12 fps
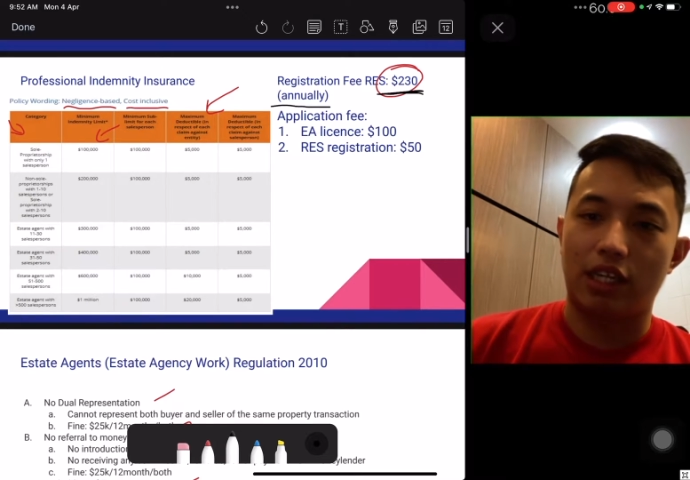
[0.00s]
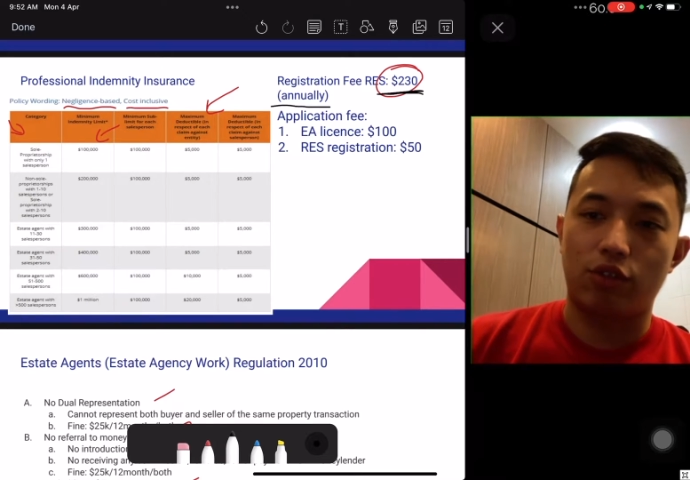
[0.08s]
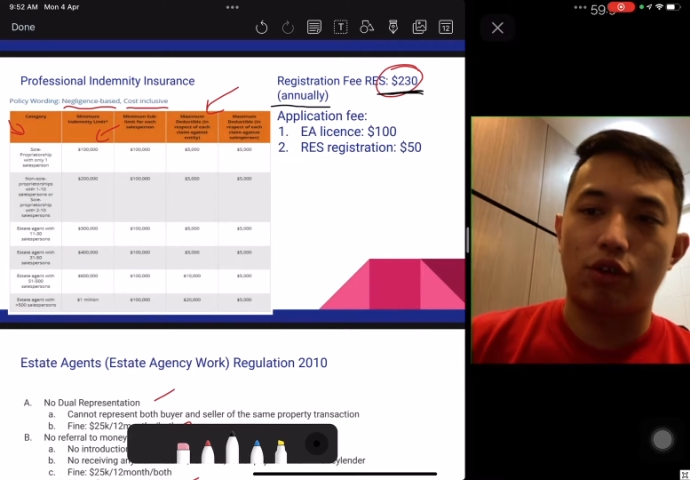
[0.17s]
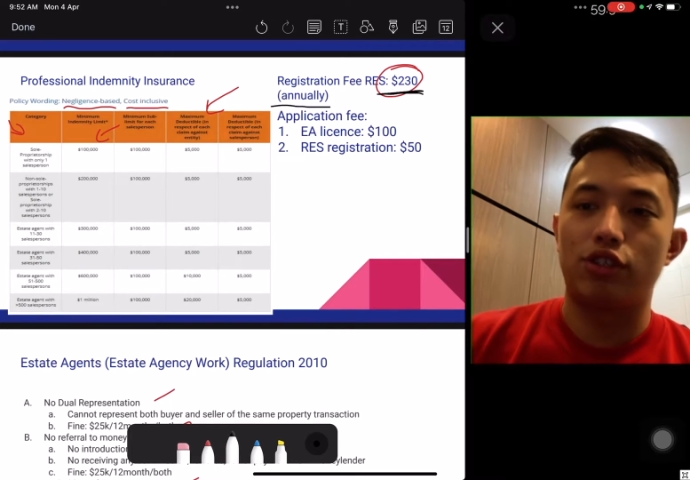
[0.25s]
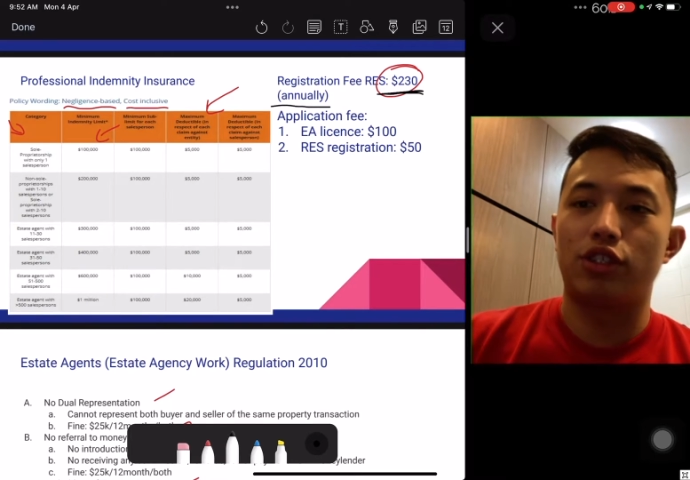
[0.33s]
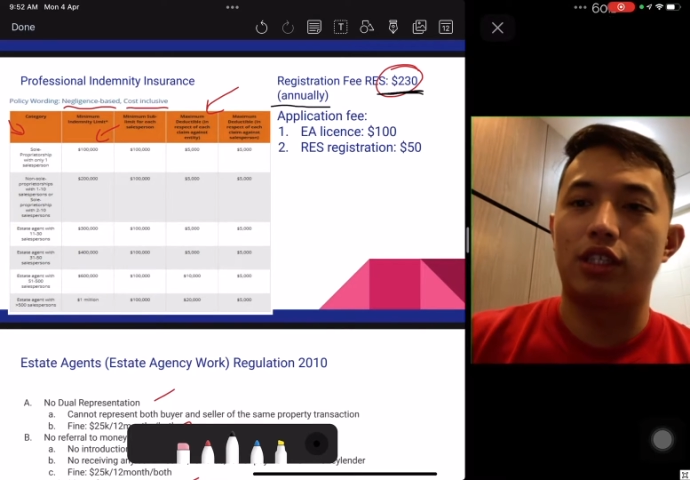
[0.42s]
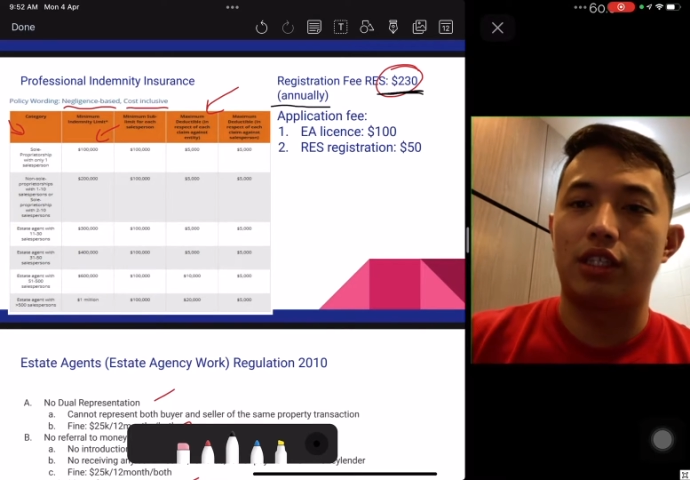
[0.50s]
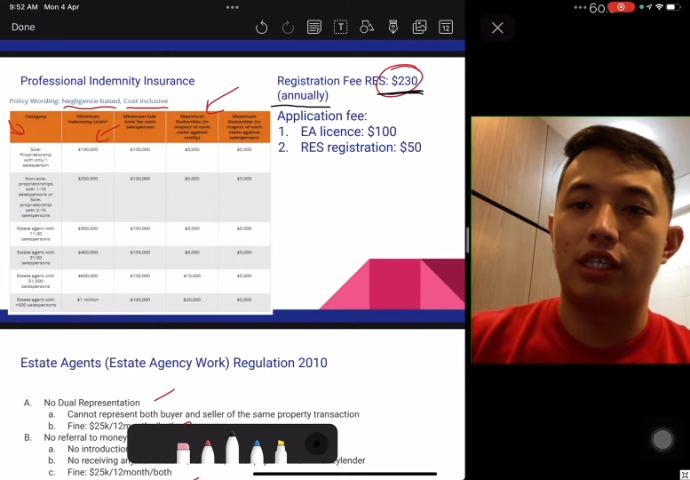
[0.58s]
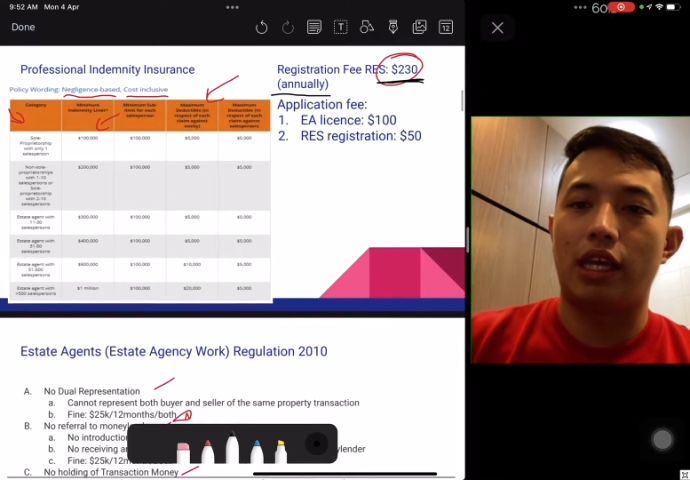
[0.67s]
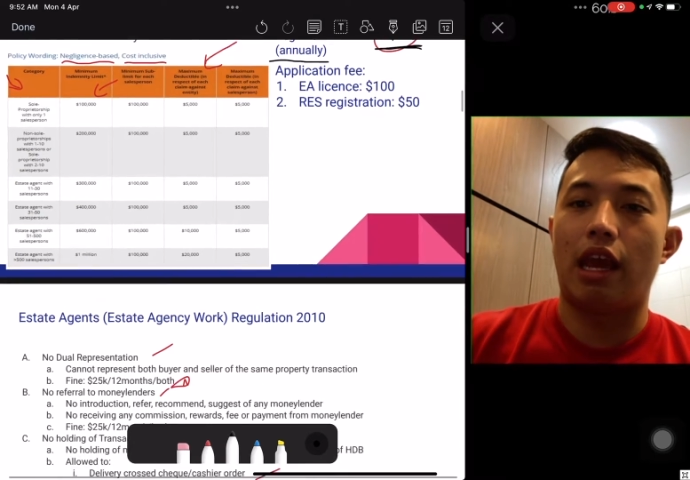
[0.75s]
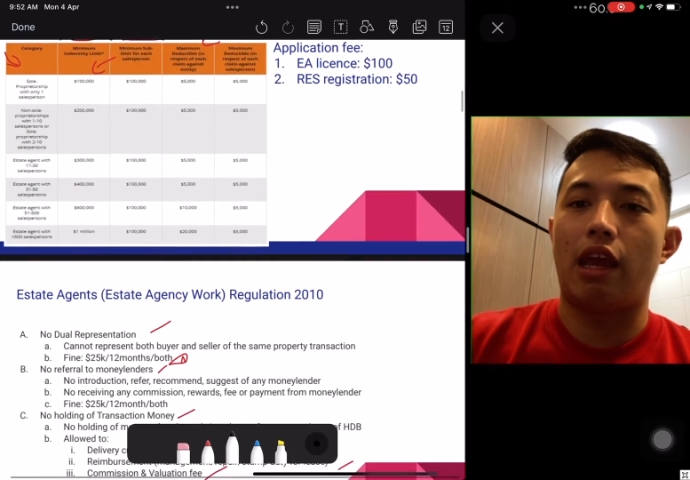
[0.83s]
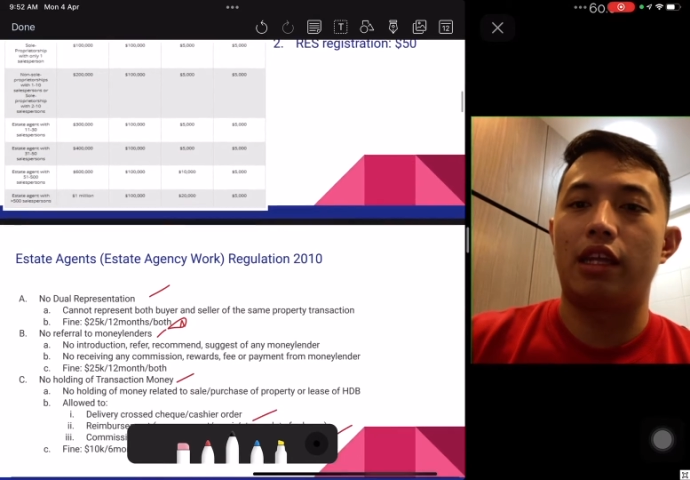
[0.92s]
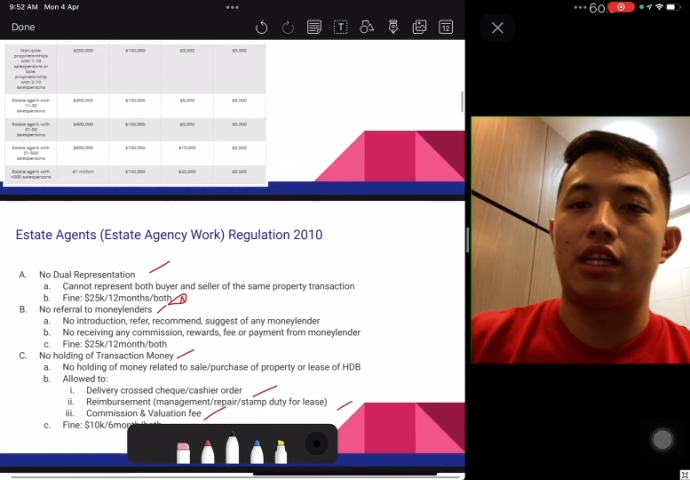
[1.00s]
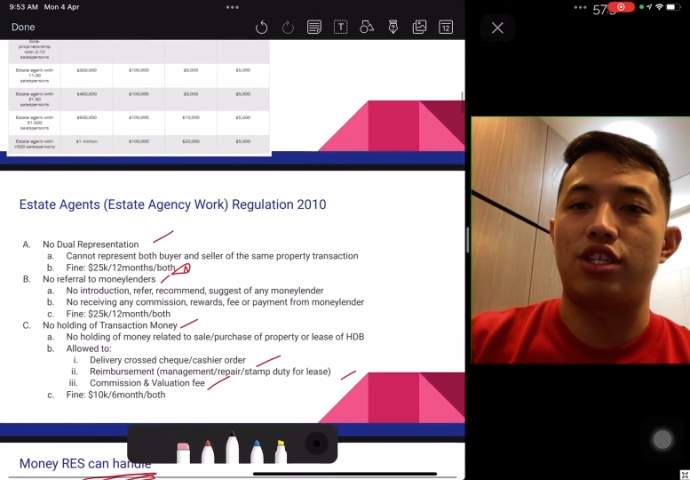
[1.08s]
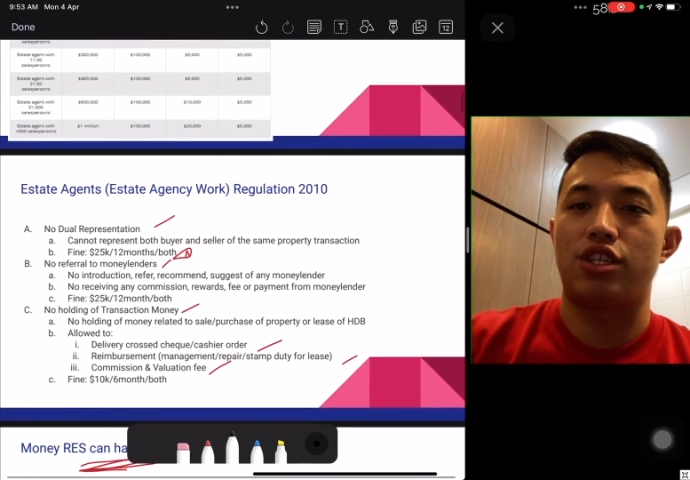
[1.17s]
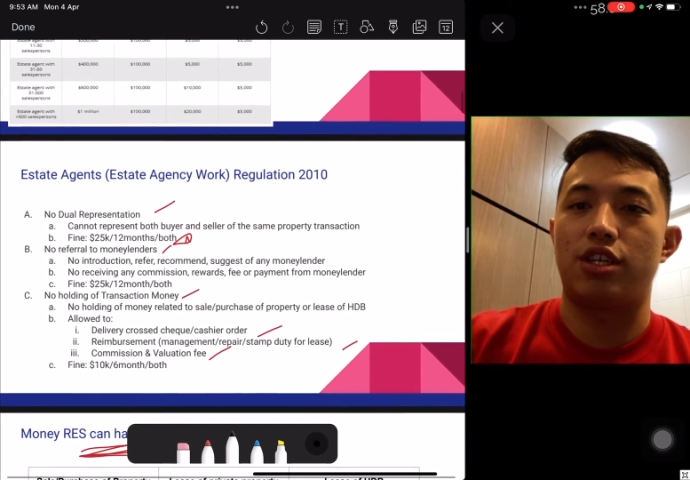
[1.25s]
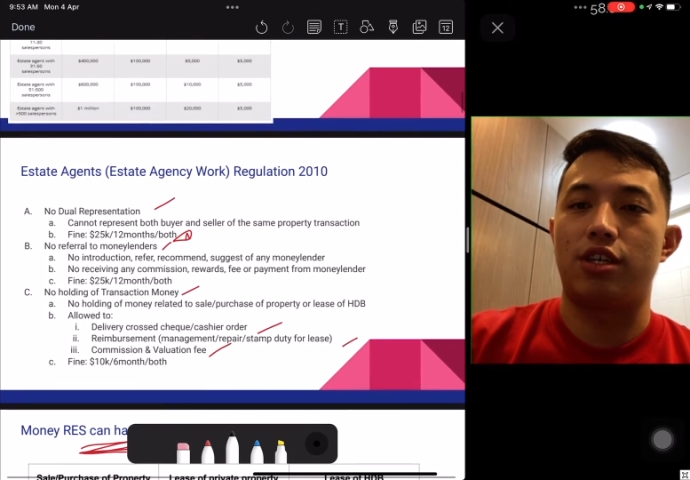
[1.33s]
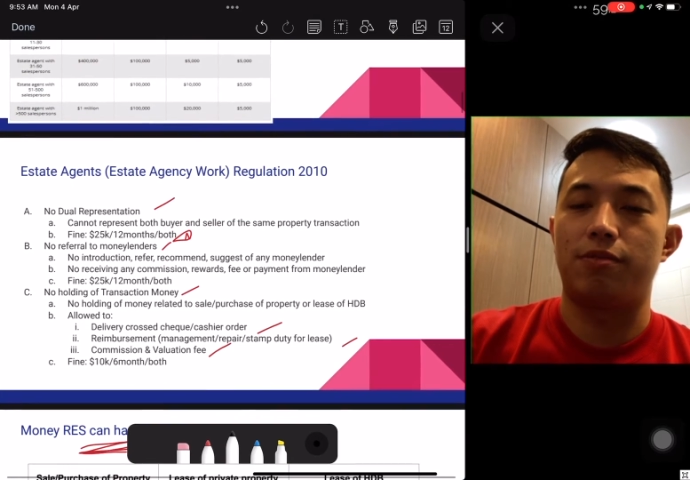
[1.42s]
$230 at next year.